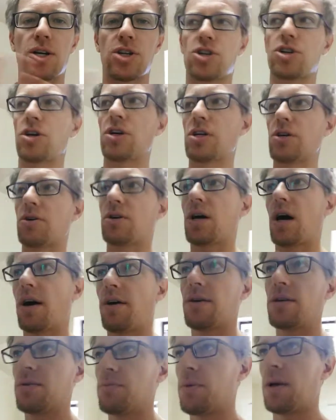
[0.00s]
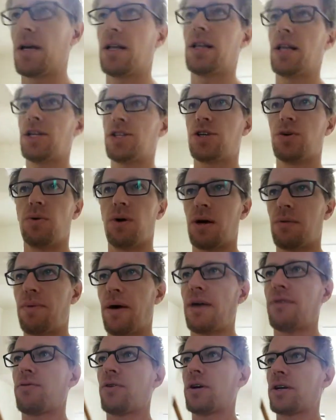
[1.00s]
sure you unless you want to
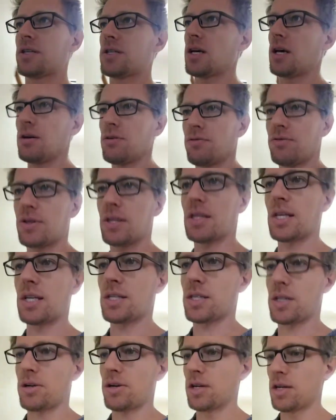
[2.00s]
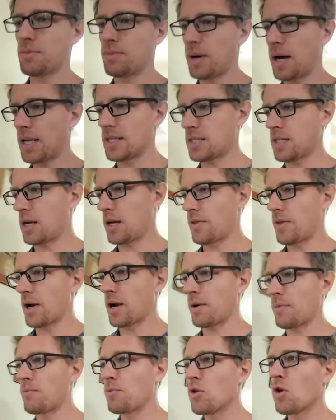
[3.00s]
pay for it yourself, get that security deposit on
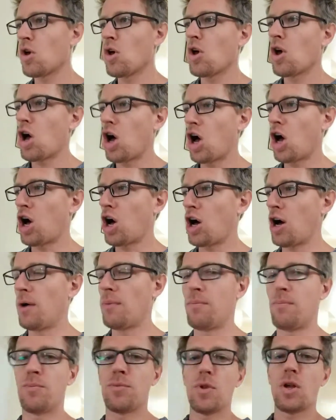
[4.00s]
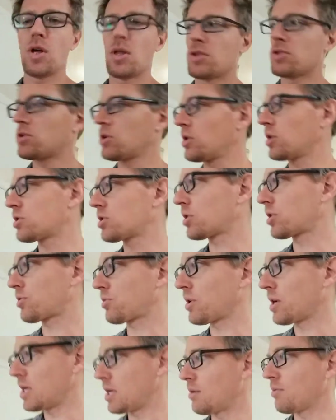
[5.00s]
there. So those are
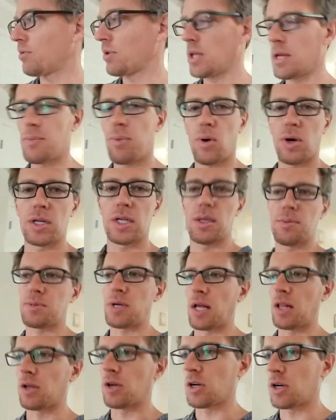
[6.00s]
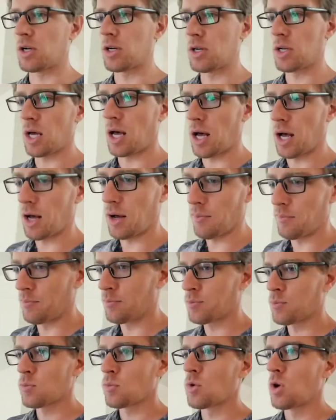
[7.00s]
3 really important tips I learned.
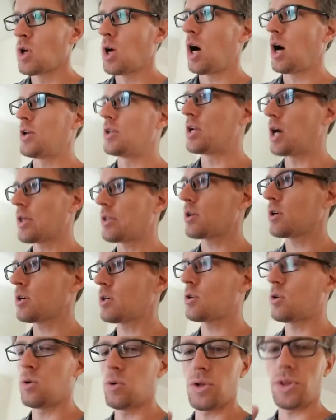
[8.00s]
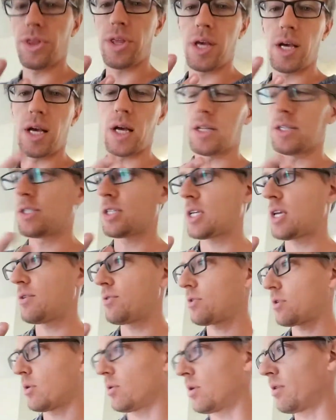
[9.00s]
Another cool thing, I'll just
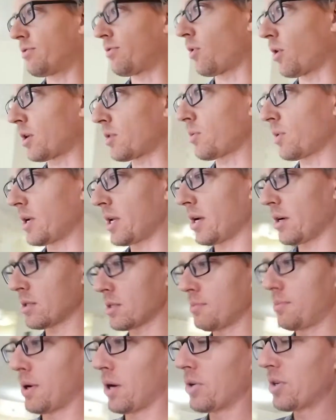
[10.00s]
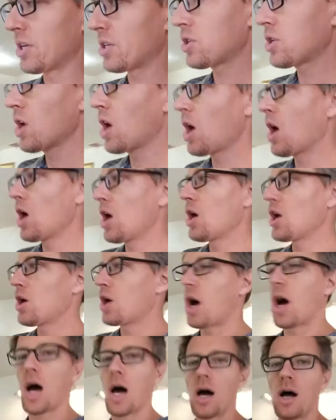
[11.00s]
keep throwing a 4th one here as a bonus.
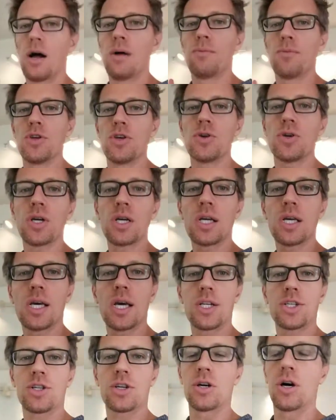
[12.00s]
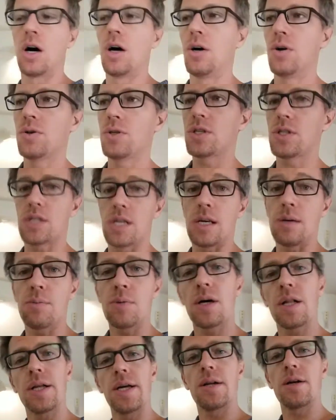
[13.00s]
You can get your own steam
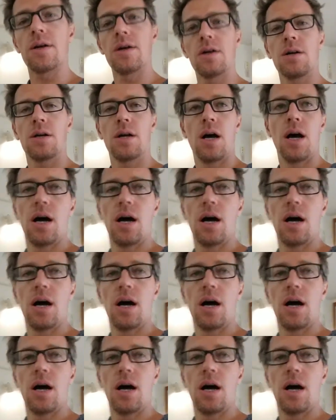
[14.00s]
cleaner